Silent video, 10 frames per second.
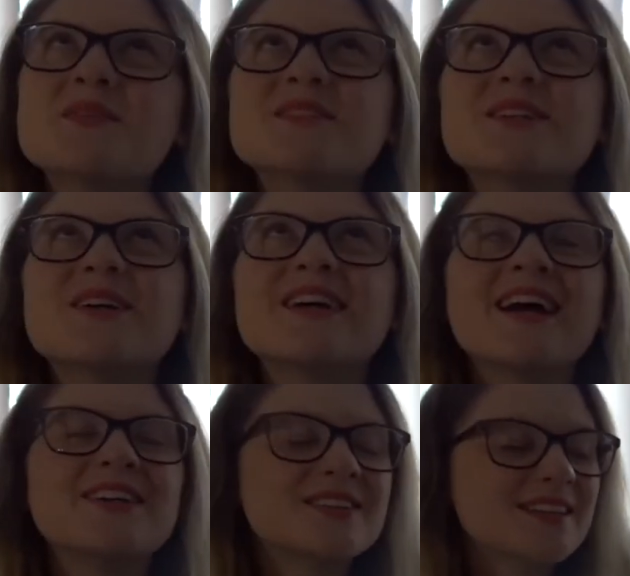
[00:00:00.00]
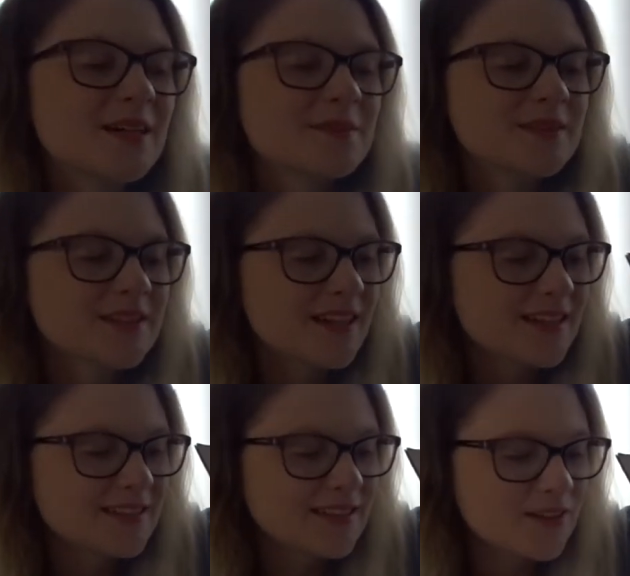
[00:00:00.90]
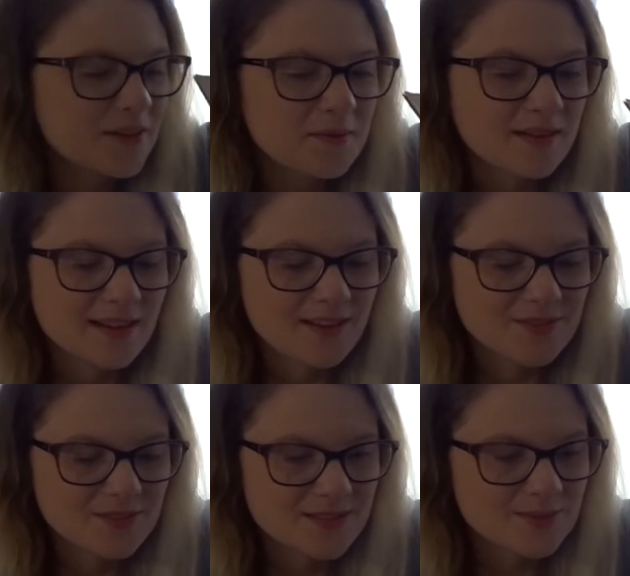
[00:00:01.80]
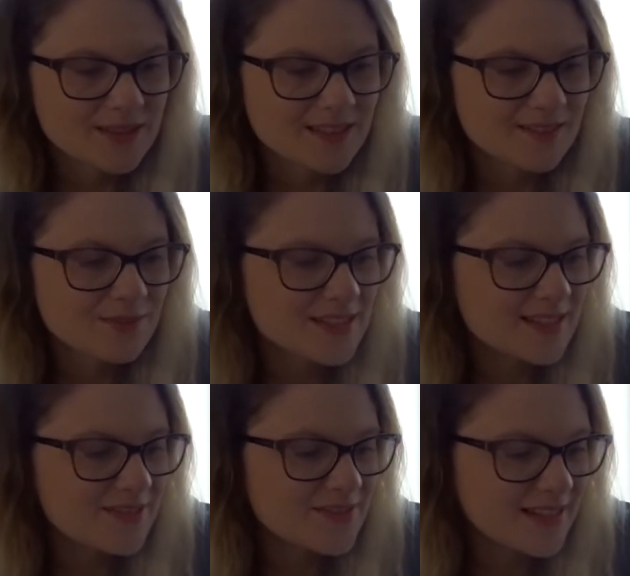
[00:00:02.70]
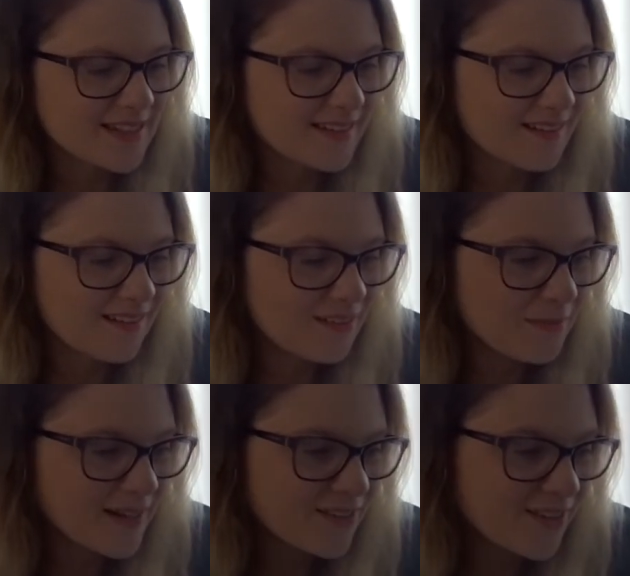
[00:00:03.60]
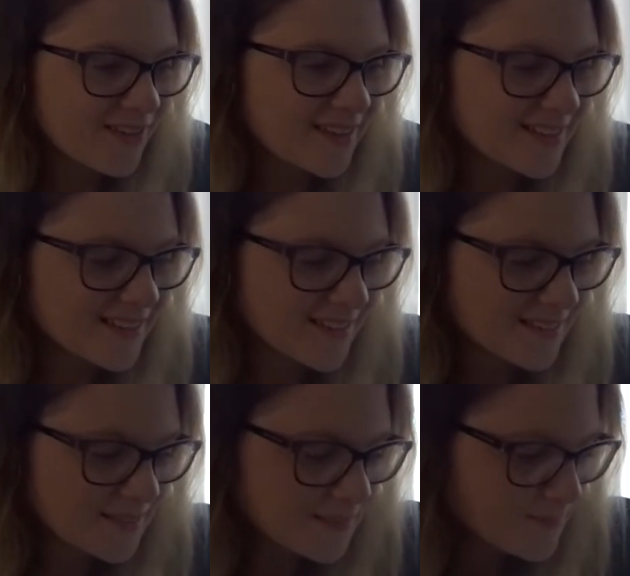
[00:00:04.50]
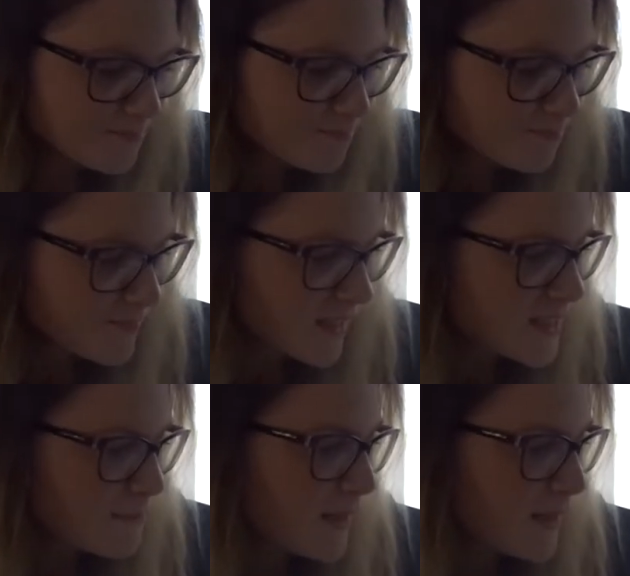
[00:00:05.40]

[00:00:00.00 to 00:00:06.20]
I'm sorry, I couldn't help it. I didn't know what was left in here. Oh my God. It's